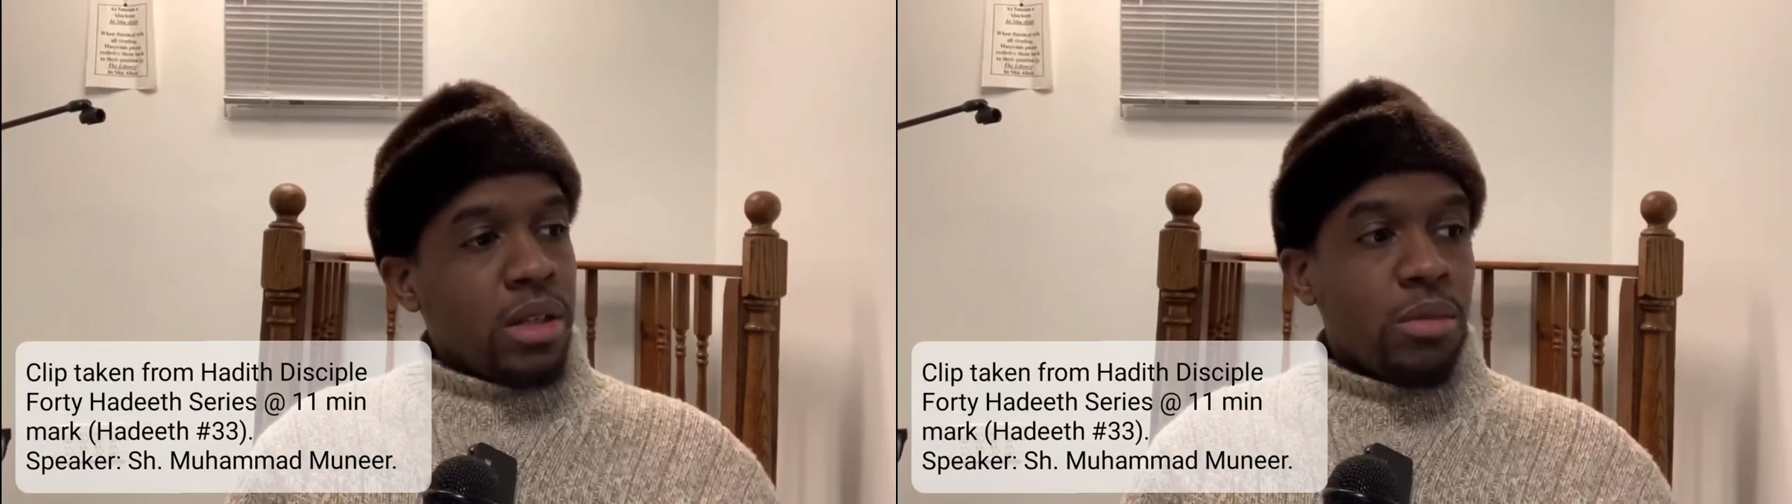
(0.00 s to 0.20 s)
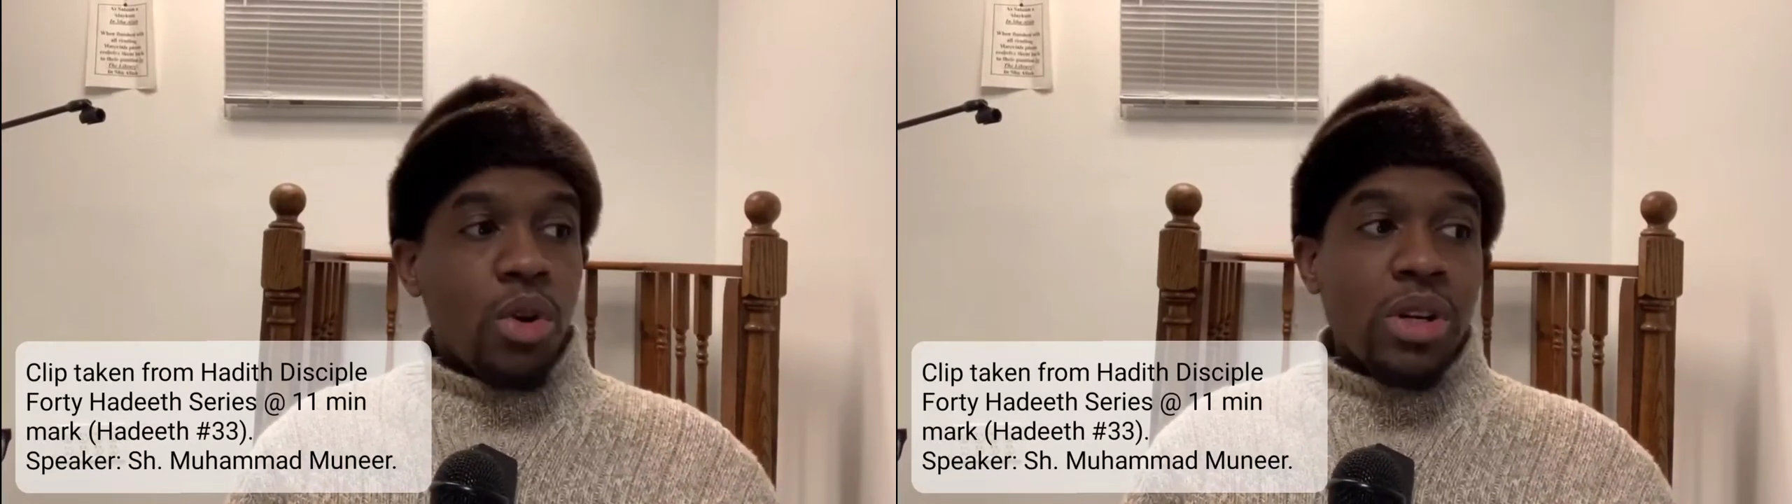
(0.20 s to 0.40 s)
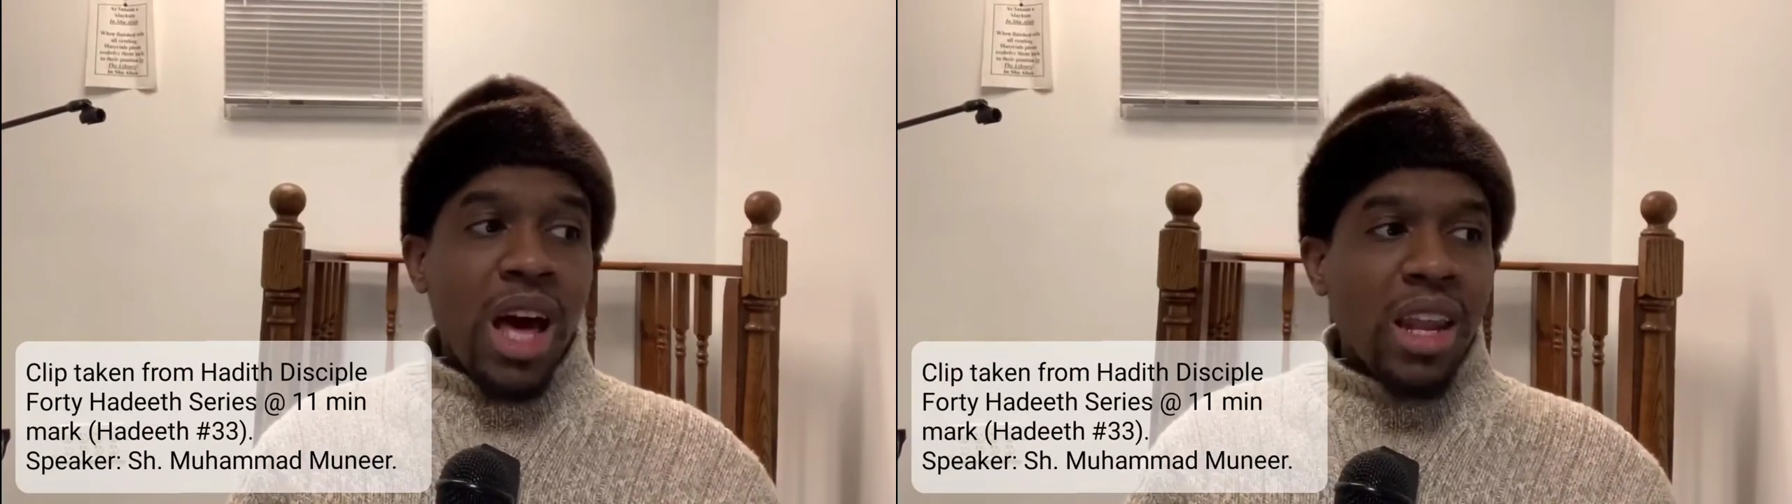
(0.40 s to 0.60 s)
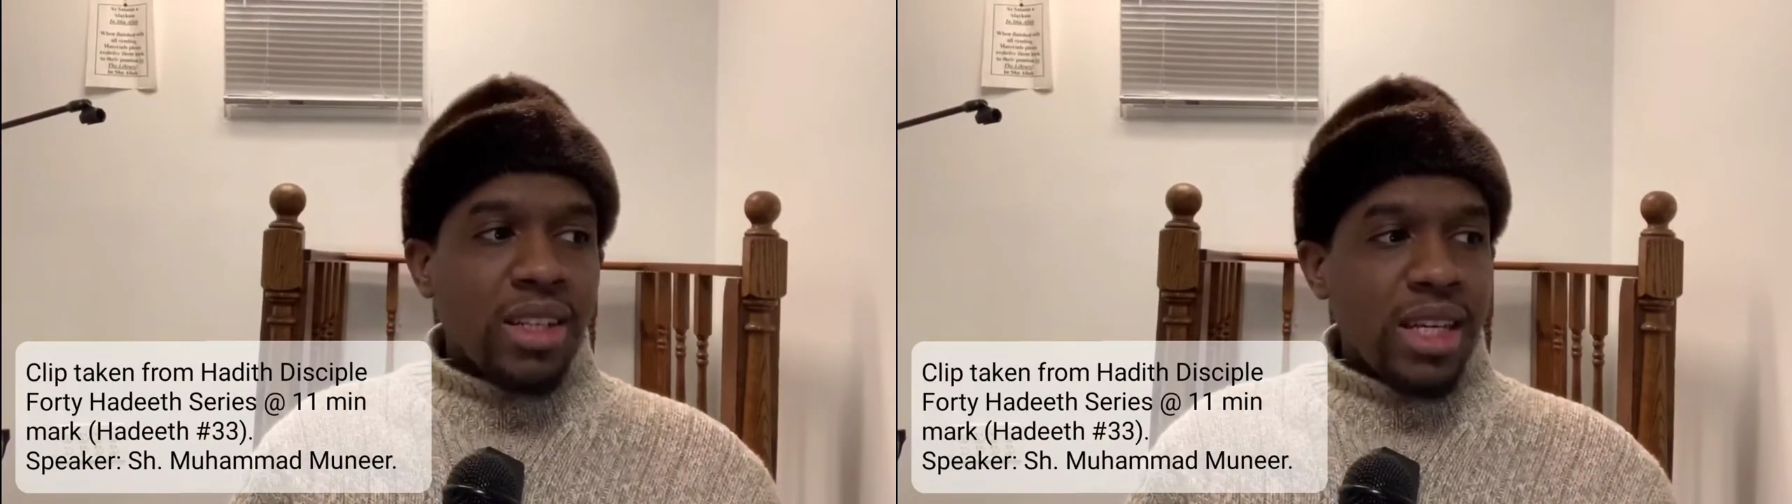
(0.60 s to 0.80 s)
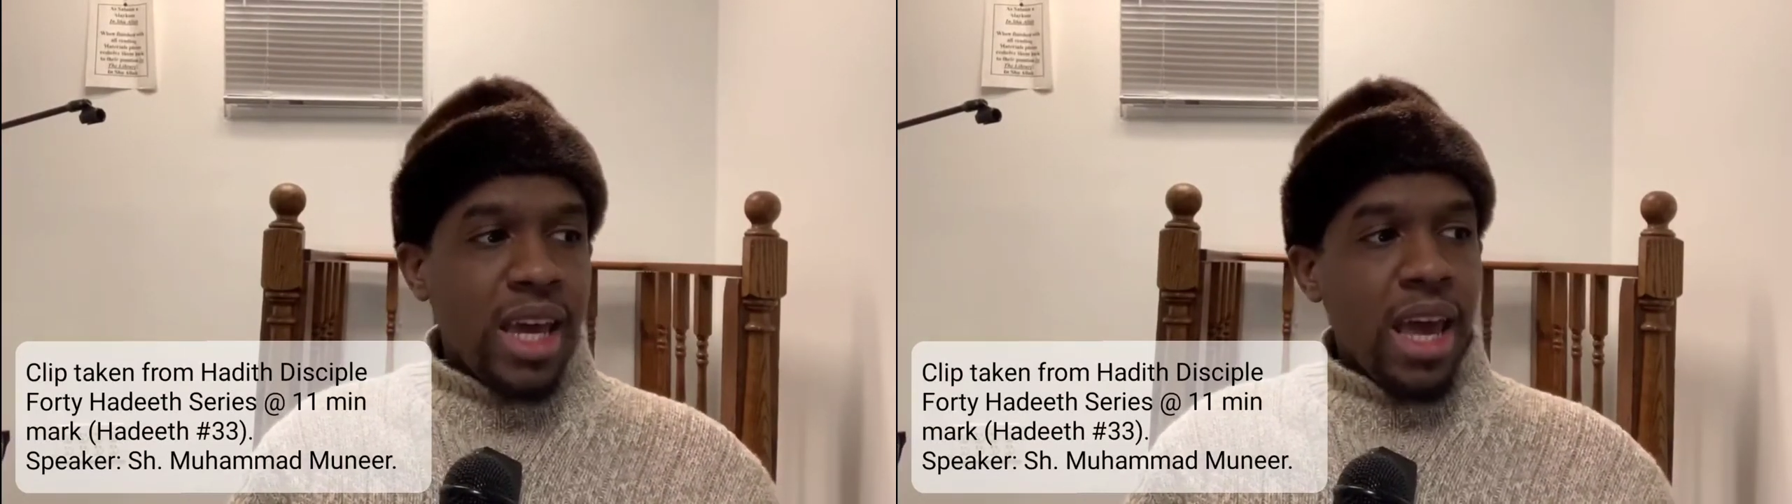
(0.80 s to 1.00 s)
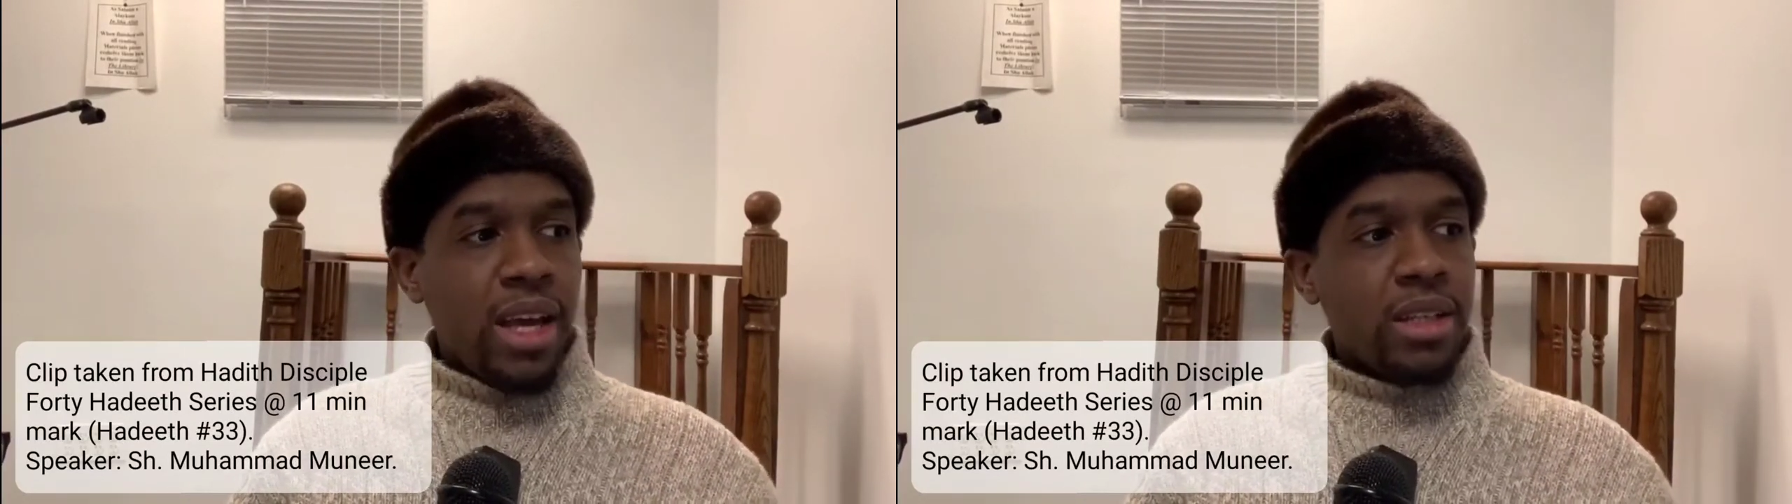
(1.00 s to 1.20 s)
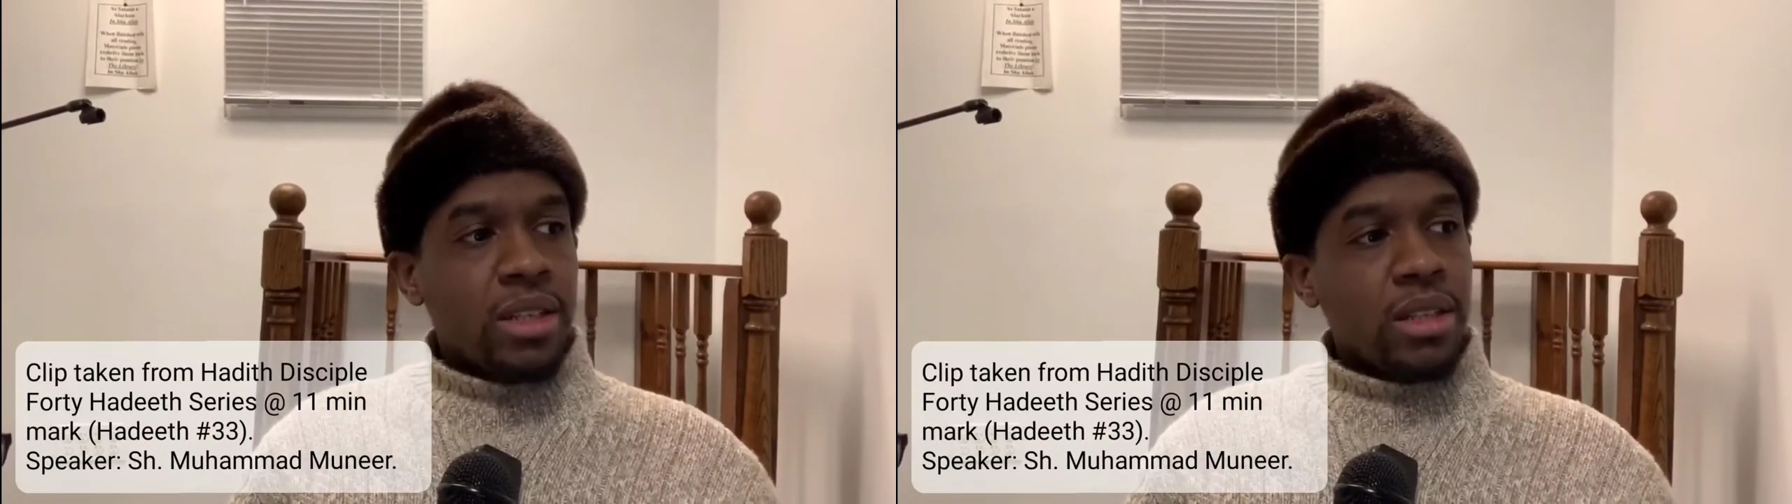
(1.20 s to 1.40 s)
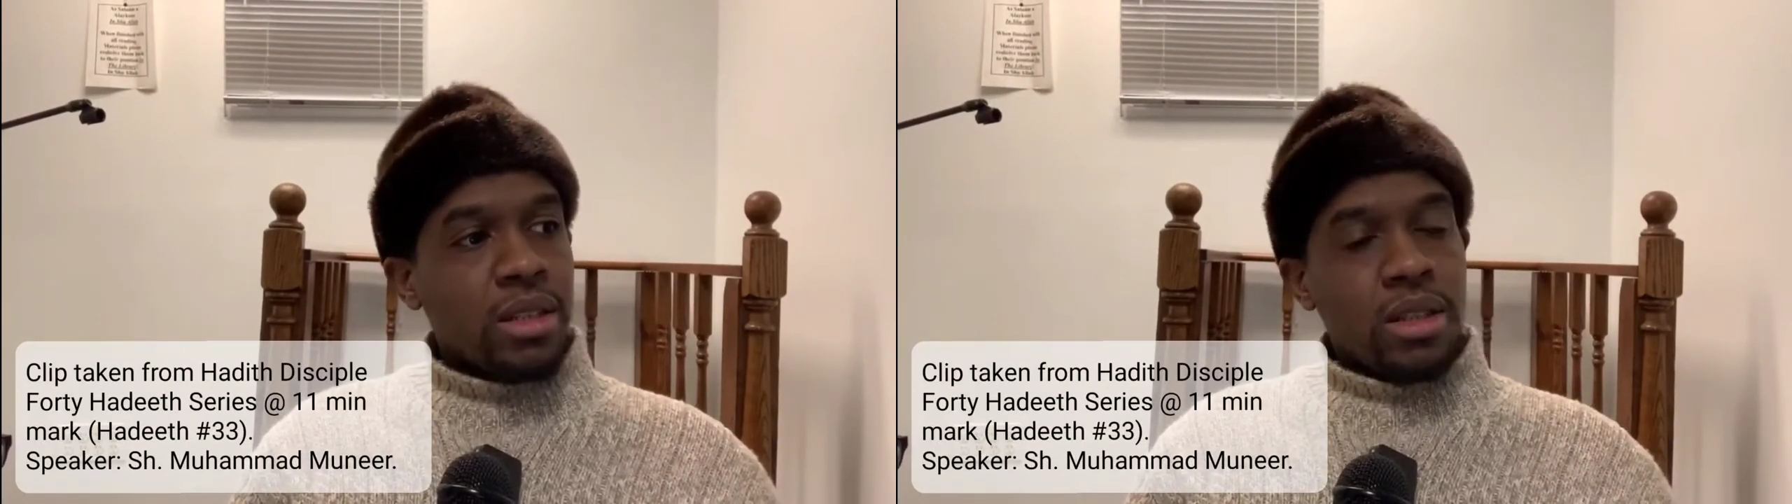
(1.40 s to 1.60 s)
The more knowledge he
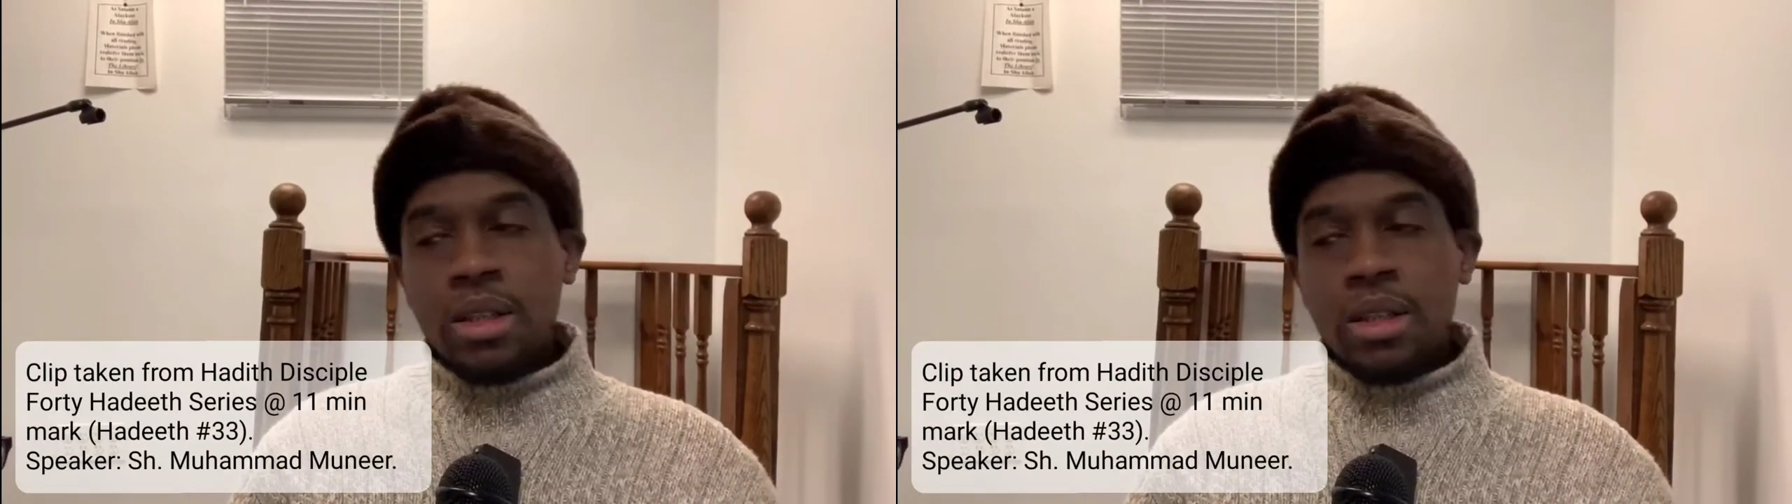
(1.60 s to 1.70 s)
has.